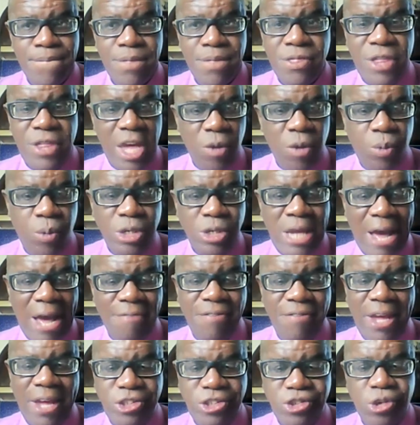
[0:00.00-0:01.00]
They would
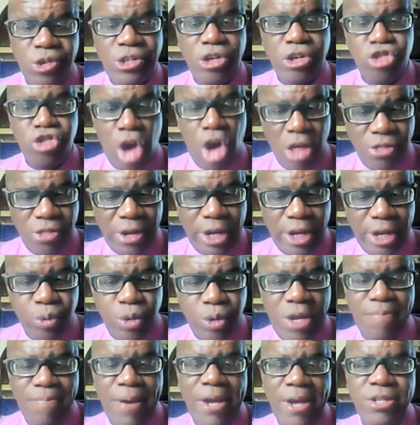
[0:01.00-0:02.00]
have inked out another
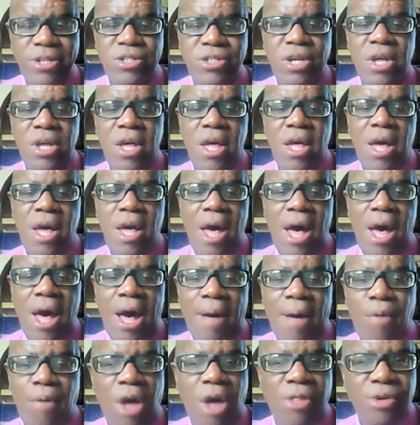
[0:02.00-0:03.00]
agreement
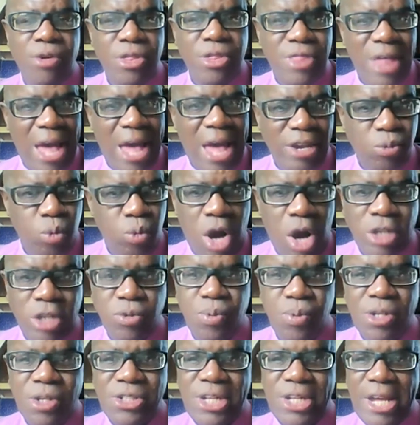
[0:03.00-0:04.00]
other than
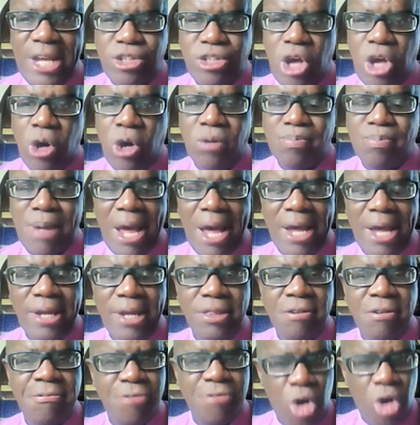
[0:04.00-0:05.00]
what was inked out
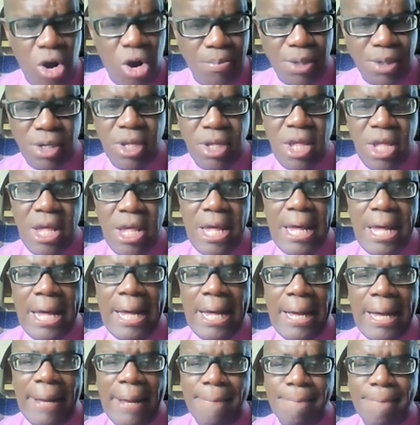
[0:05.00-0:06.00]
by the former
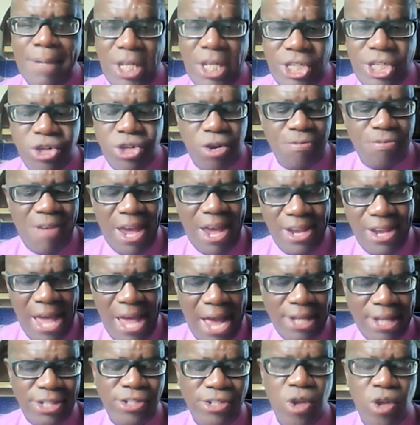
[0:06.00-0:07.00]
Minister of
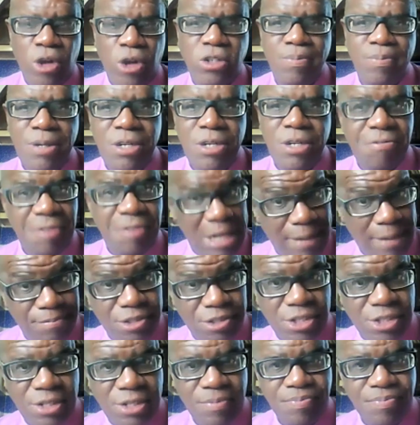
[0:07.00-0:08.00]
Finance, Dr. Peter
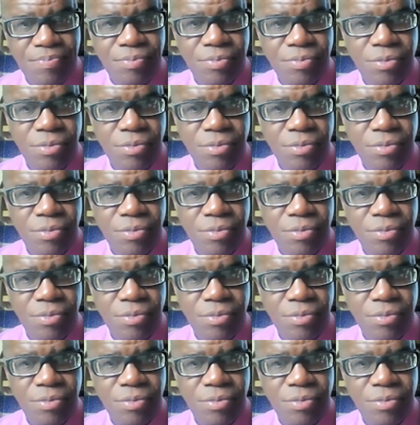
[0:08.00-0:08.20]
Phillips.